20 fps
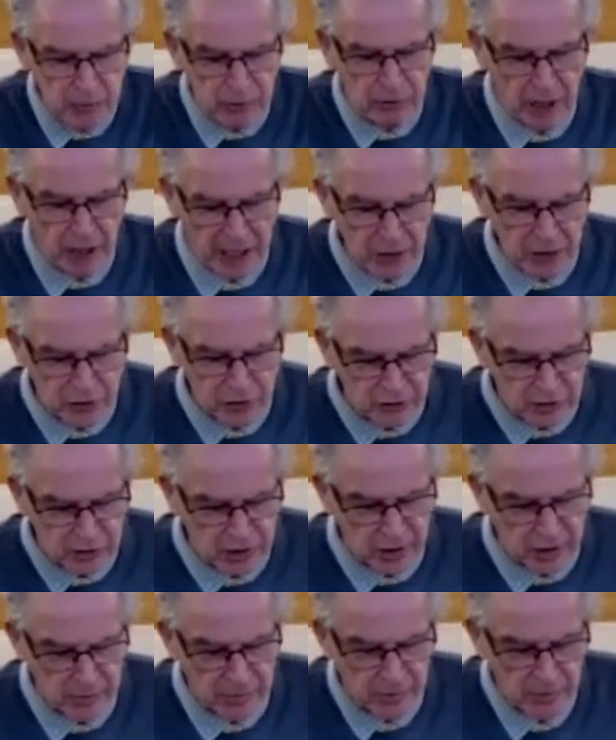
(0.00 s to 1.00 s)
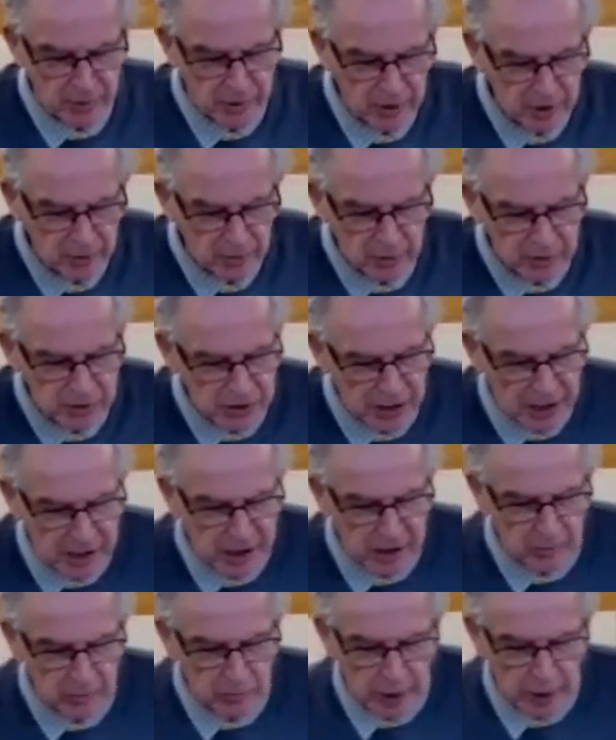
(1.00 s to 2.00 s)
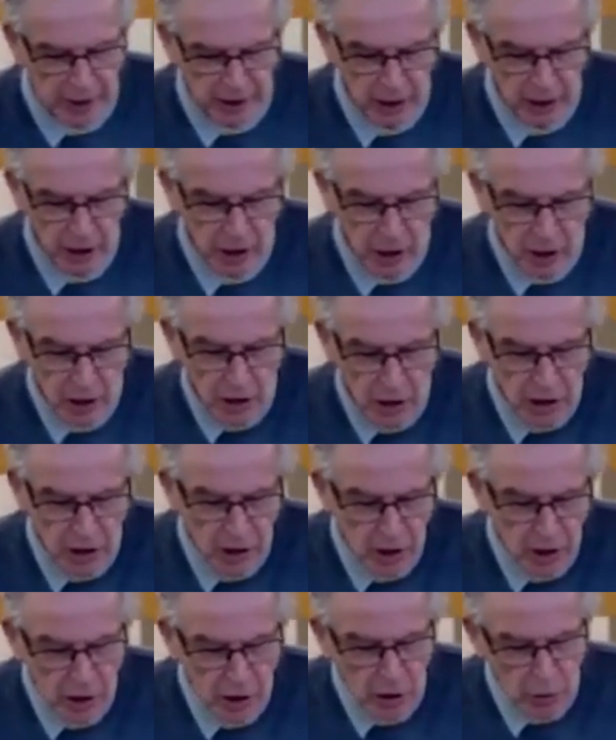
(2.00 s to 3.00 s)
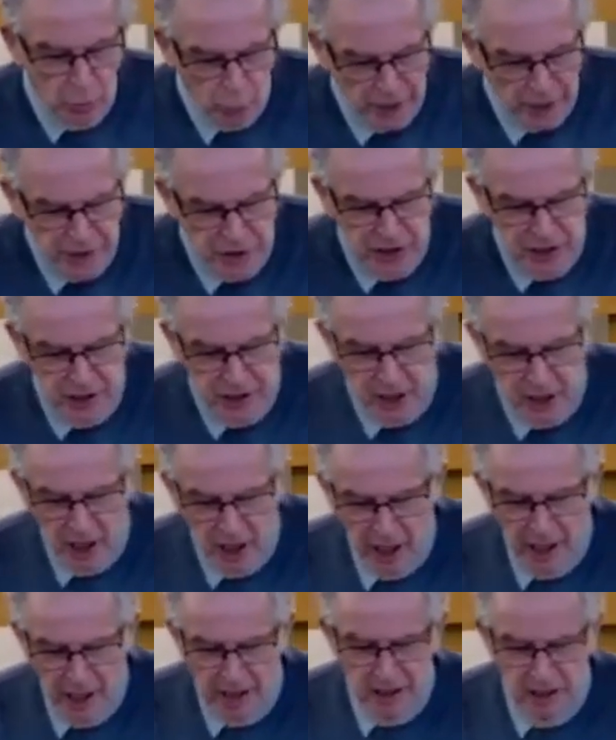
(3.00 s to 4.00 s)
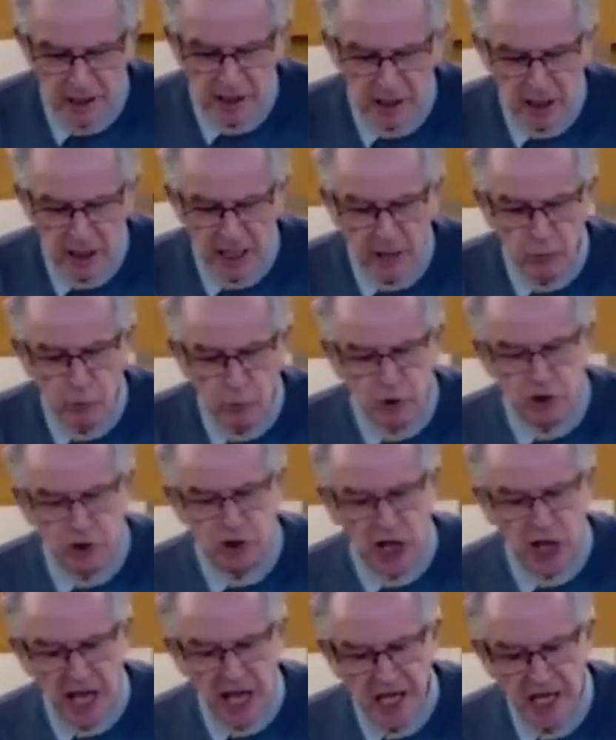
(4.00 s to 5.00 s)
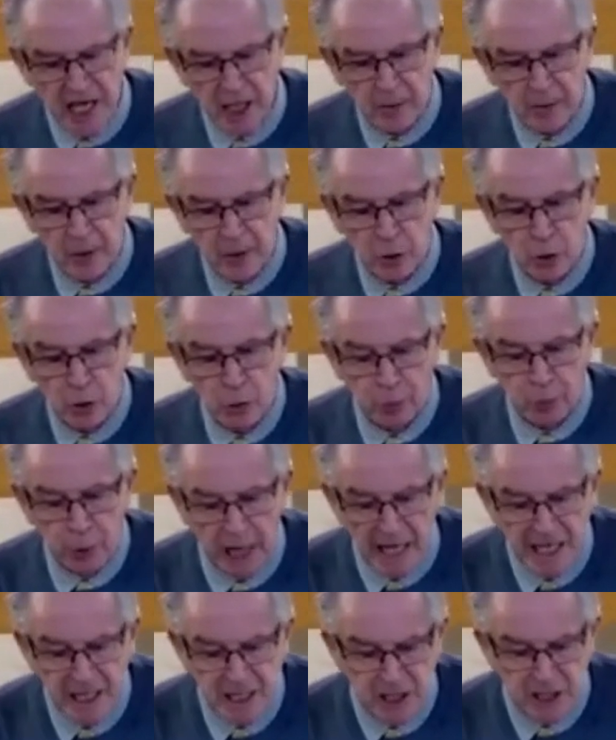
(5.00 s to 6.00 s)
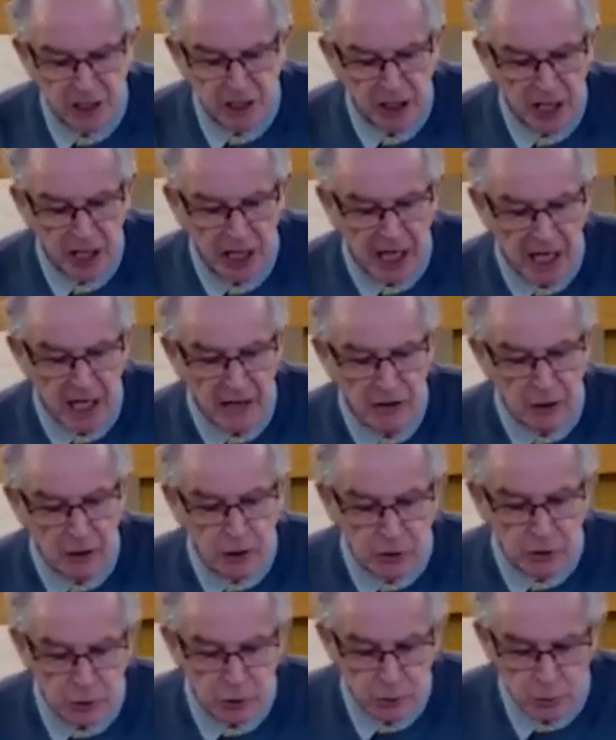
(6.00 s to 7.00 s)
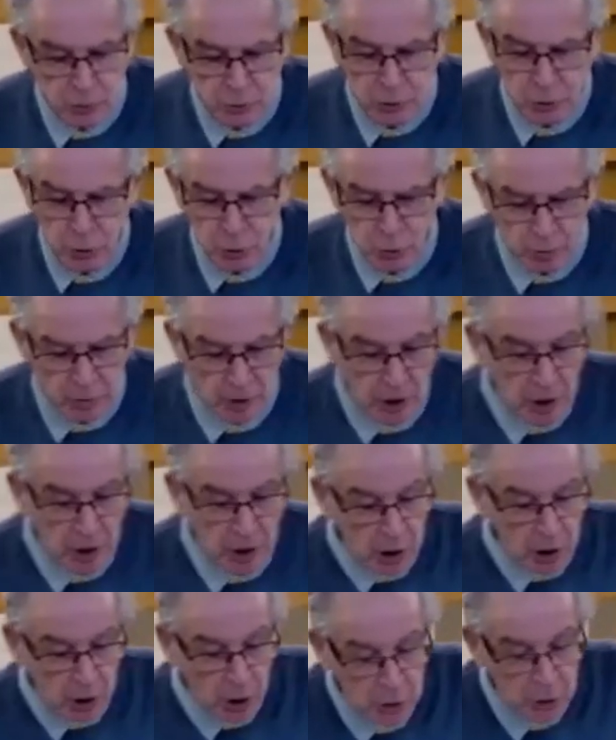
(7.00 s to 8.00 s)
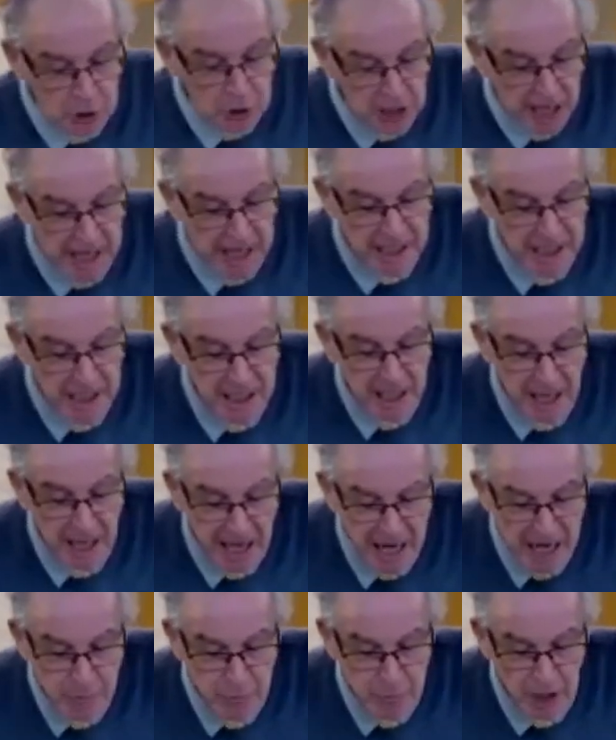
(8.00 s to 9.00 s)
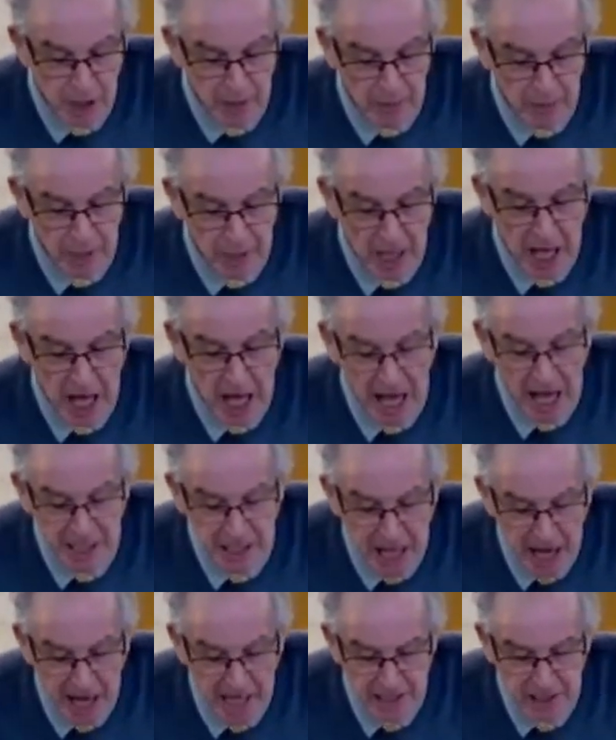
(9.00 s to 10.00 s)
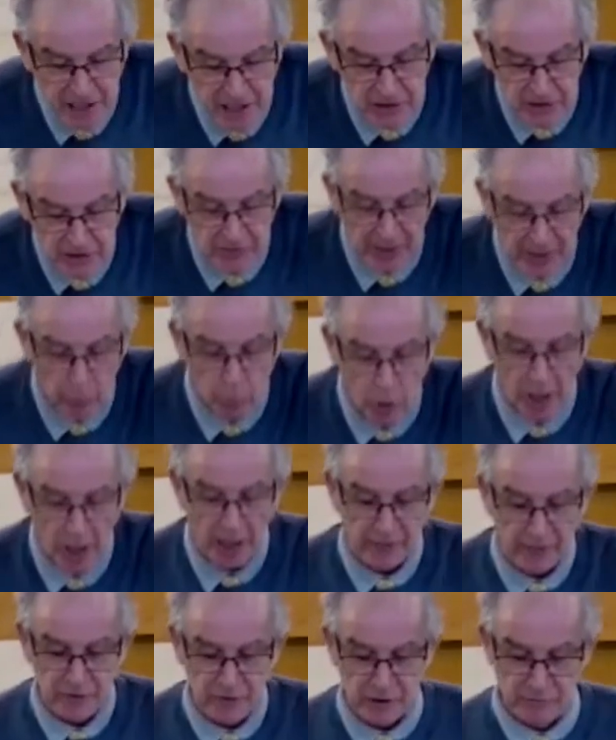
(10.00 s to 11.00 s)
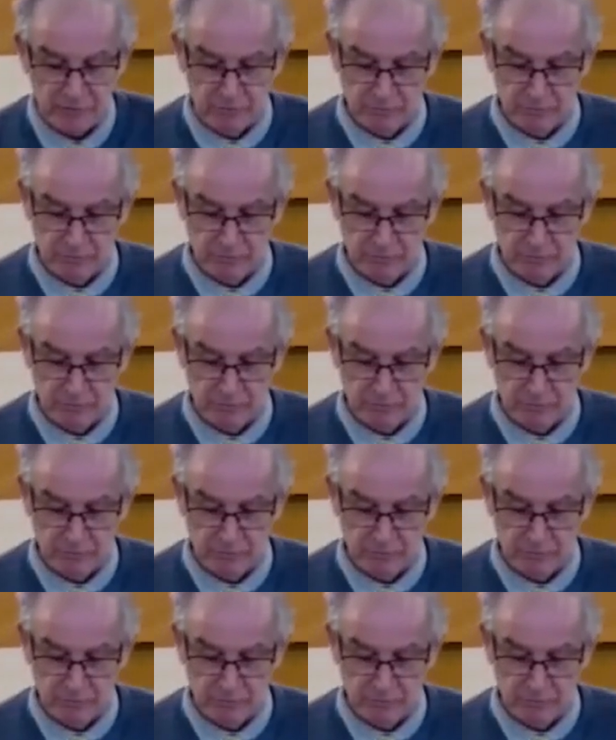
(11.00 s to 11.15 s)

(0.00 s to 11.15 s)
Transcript: relationship with Jacob? Well, when she dies, it was Jacob who placed her in the true tomb containing Abram and Isaac and their wives.